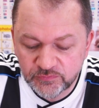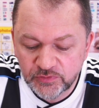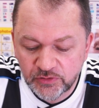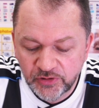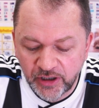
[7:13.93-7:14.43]

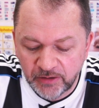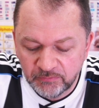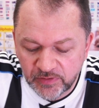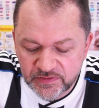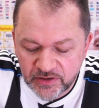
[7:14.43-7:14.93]
Okay,
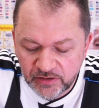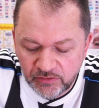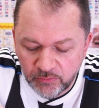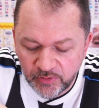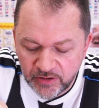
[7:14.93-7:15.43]
let's get a
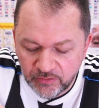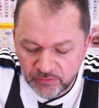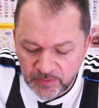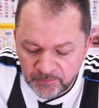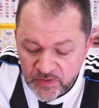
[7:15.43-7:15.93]
little bit of the
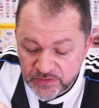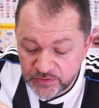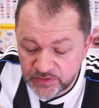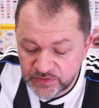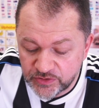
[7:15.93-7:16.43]
old.
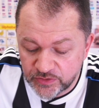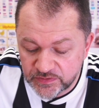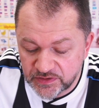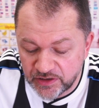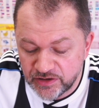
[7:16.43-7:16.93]
So the
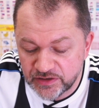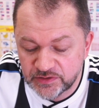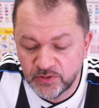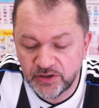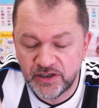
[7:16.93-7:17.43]
sauce in
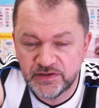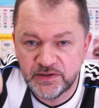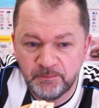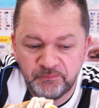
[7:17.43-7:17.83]
this one is